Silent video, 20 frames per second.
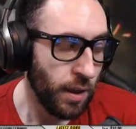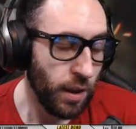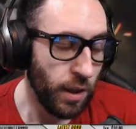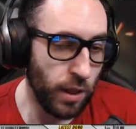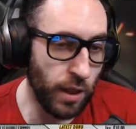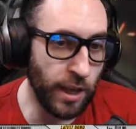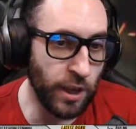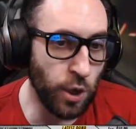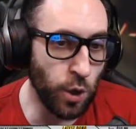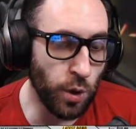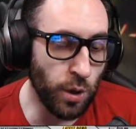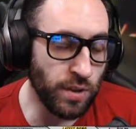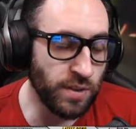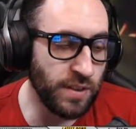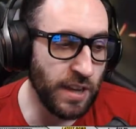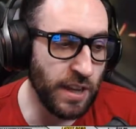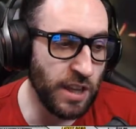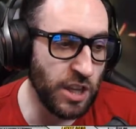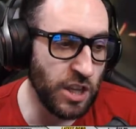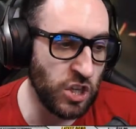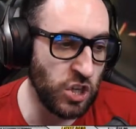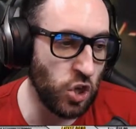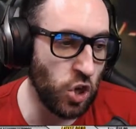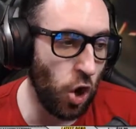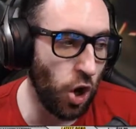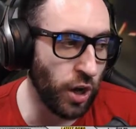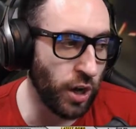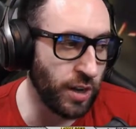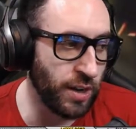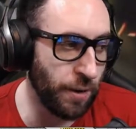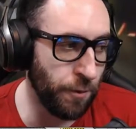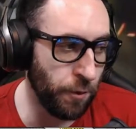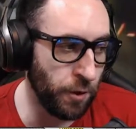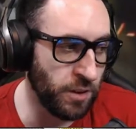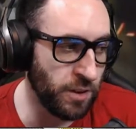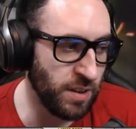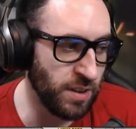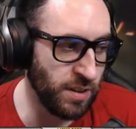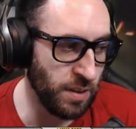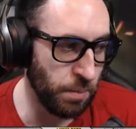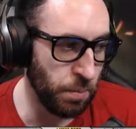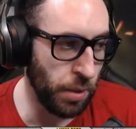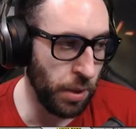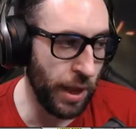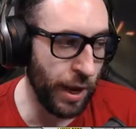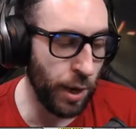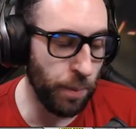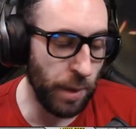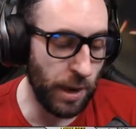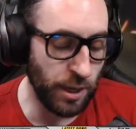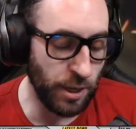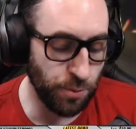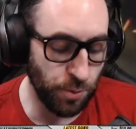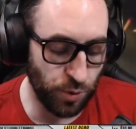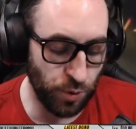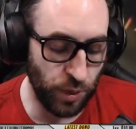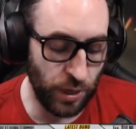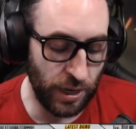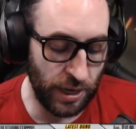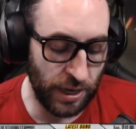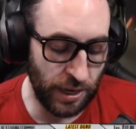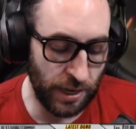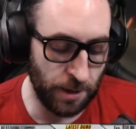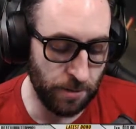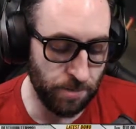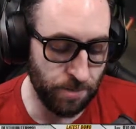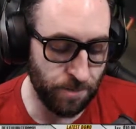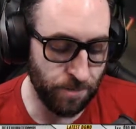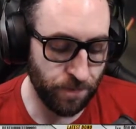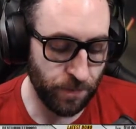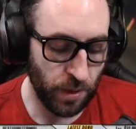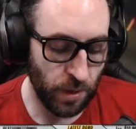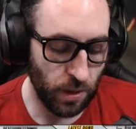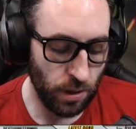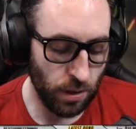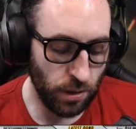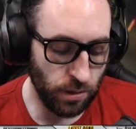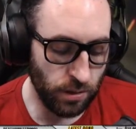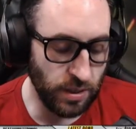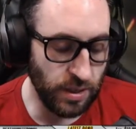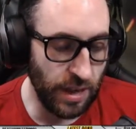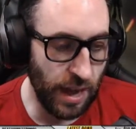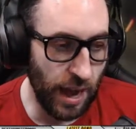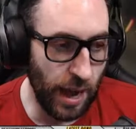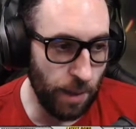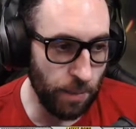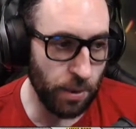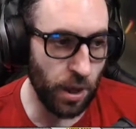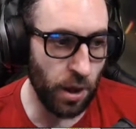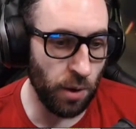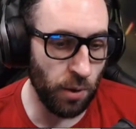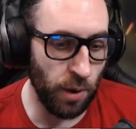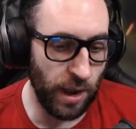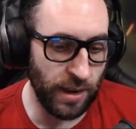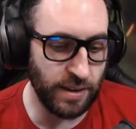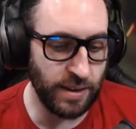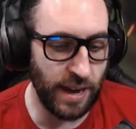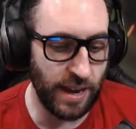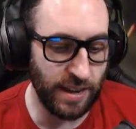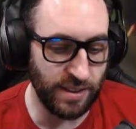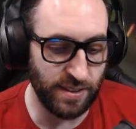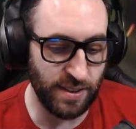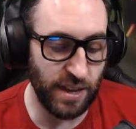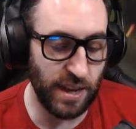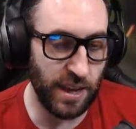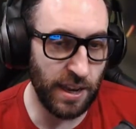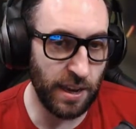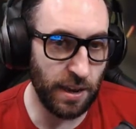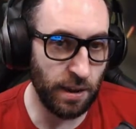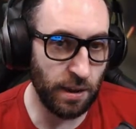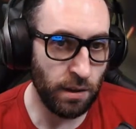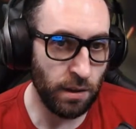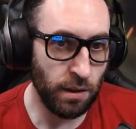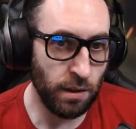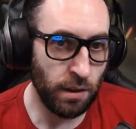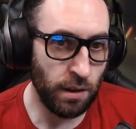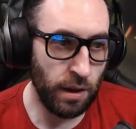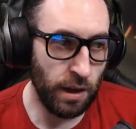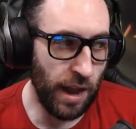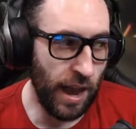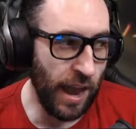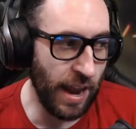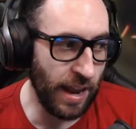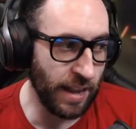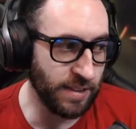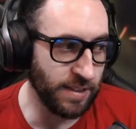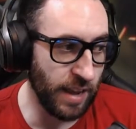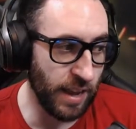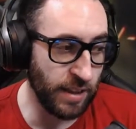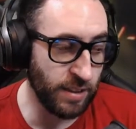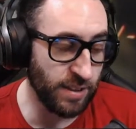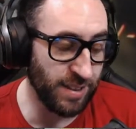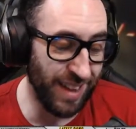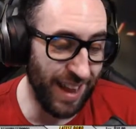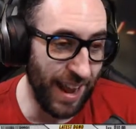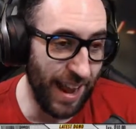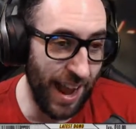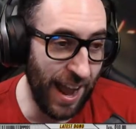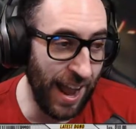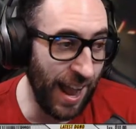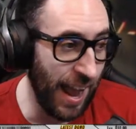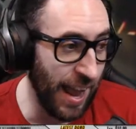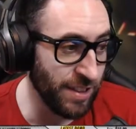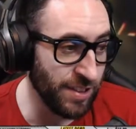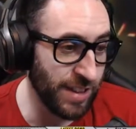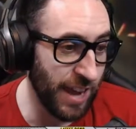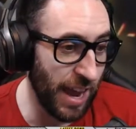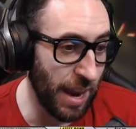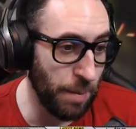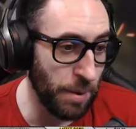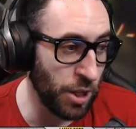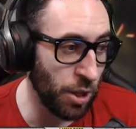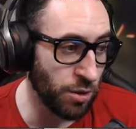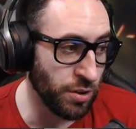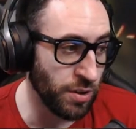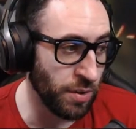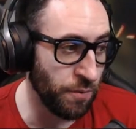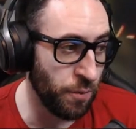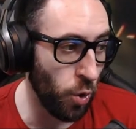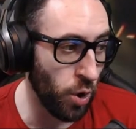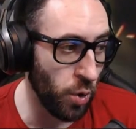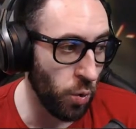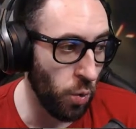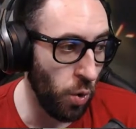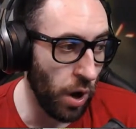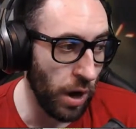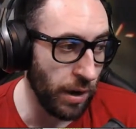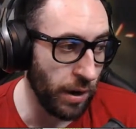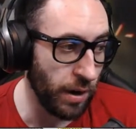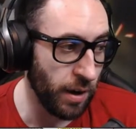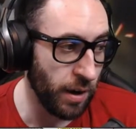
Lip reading: Like you could see the stark differences in player base between Diablo and Destiny, and it's got to be close to 4-1.